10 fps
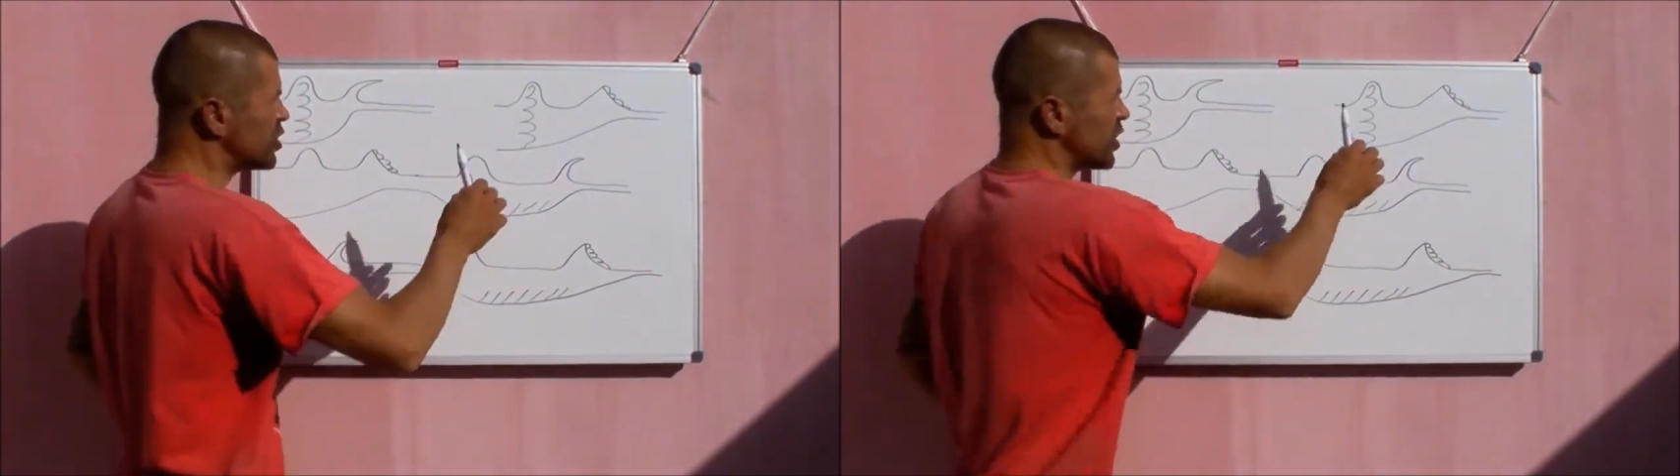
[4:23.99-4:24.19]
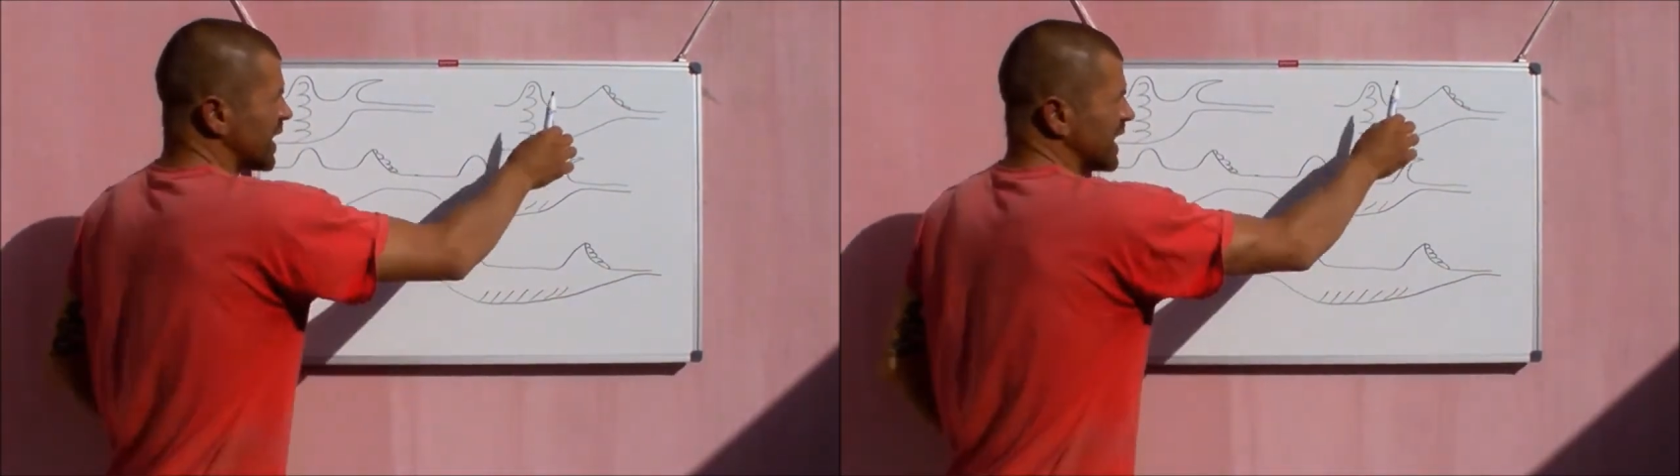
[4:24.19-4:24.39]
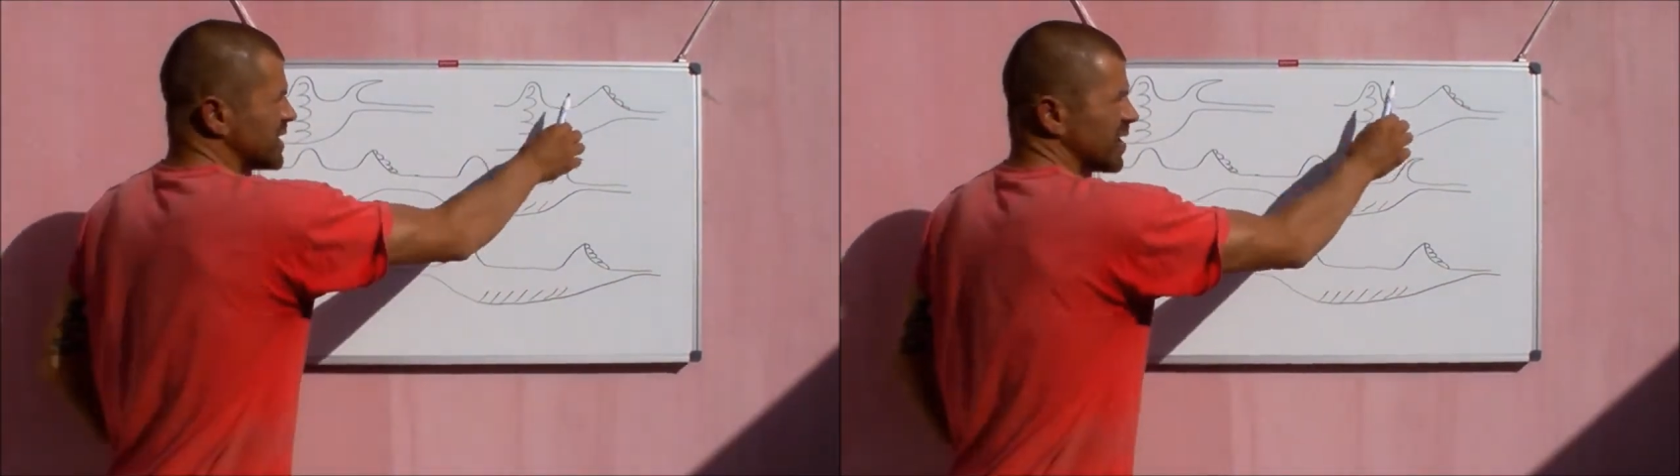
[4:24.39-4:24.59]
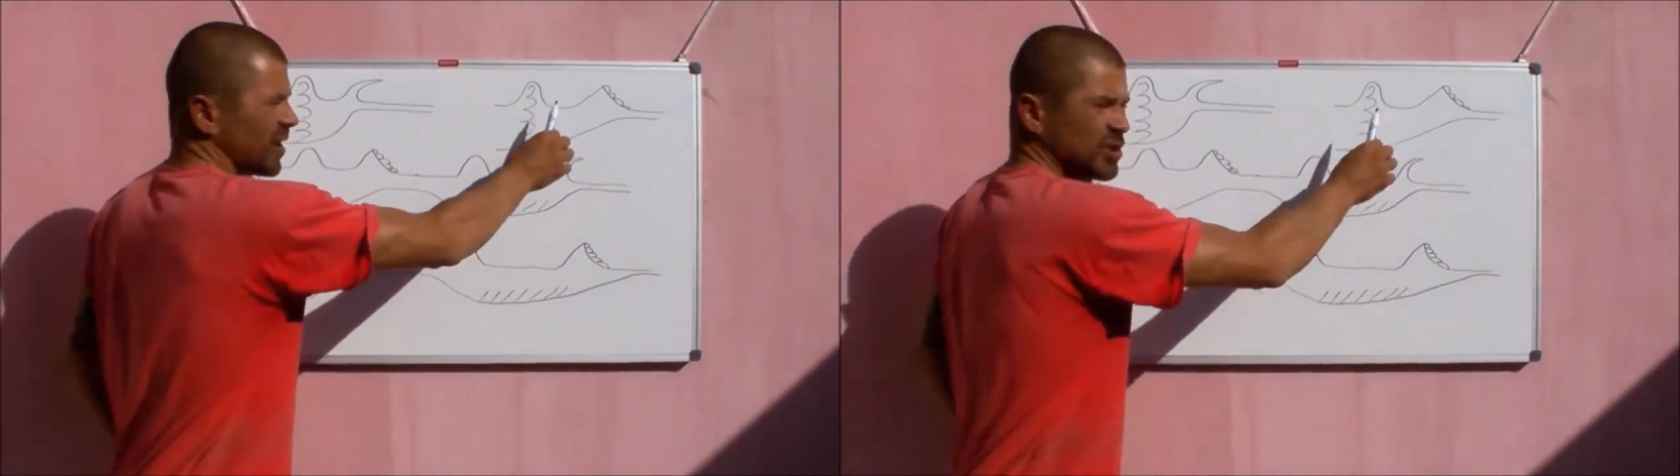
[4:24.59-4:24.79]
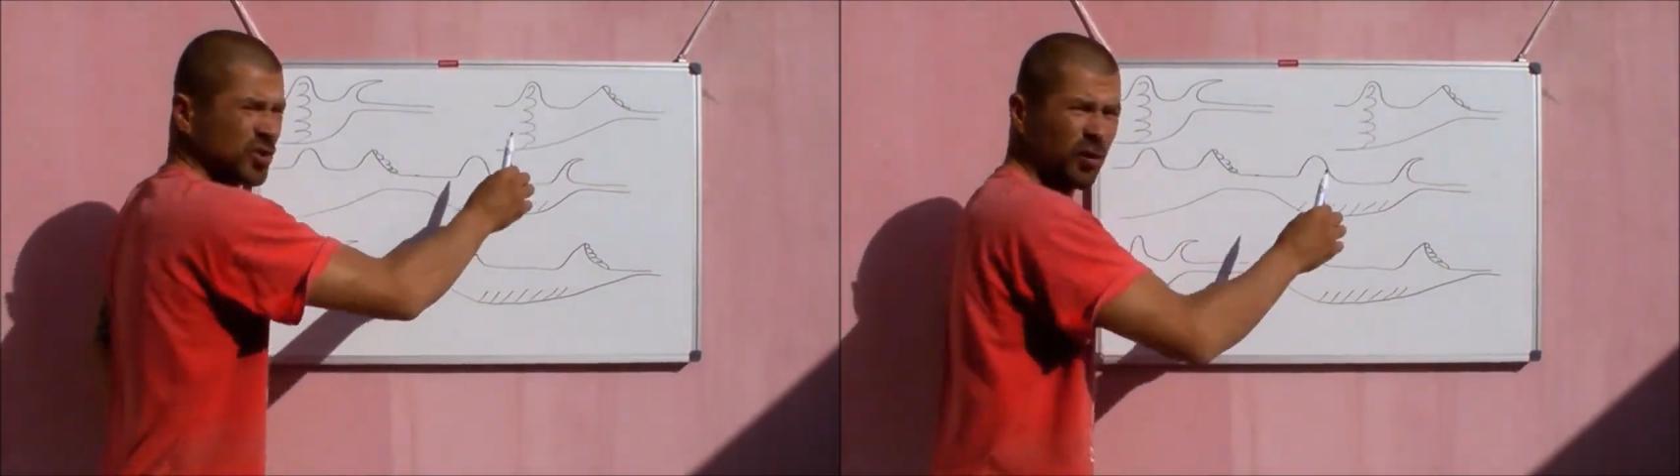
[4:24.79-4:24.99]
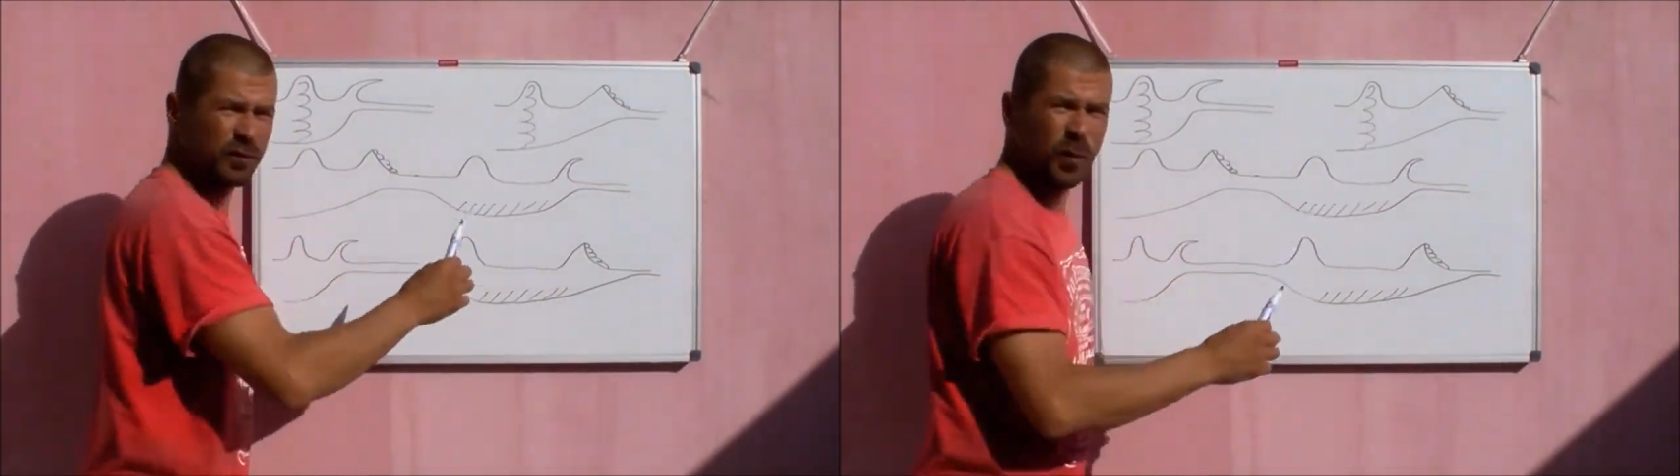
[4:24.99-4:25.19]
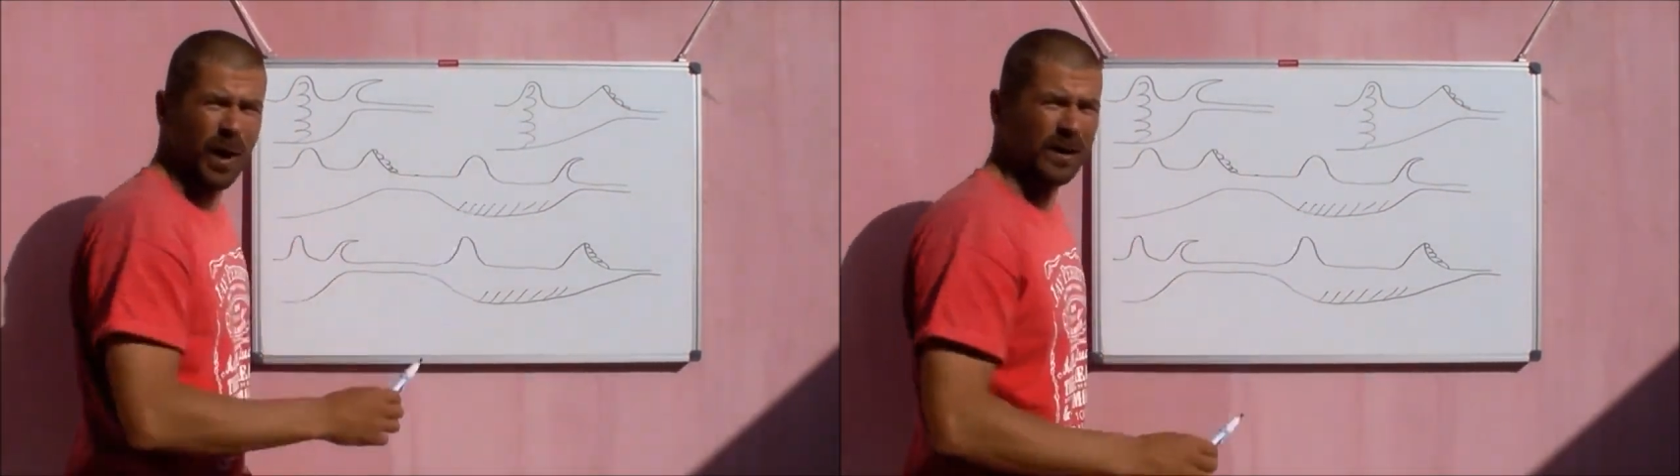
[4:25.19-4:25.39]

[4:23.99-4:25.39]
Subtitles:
so you get these nice soft